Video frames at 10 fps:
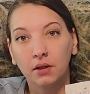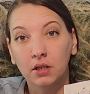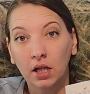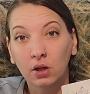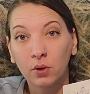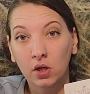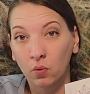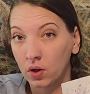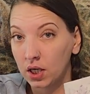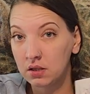yellowy
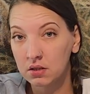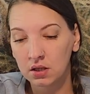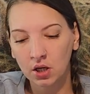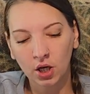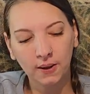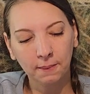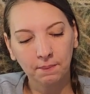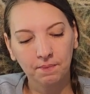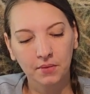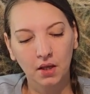greens in her.
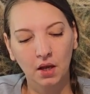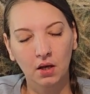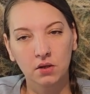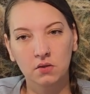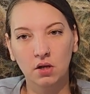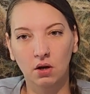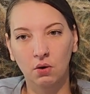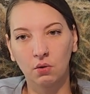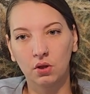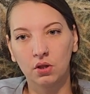
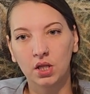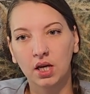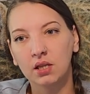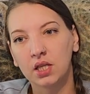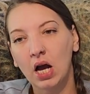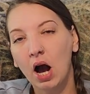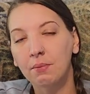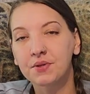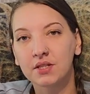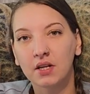So the
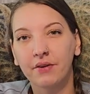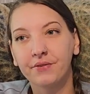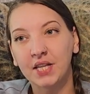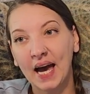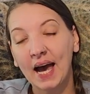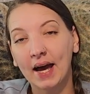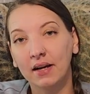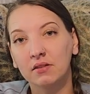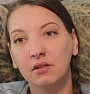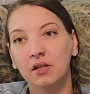opposite of
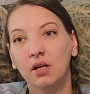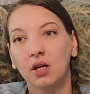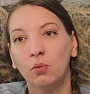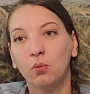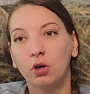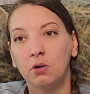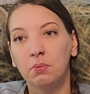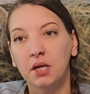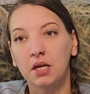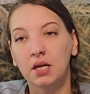that would
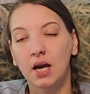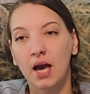be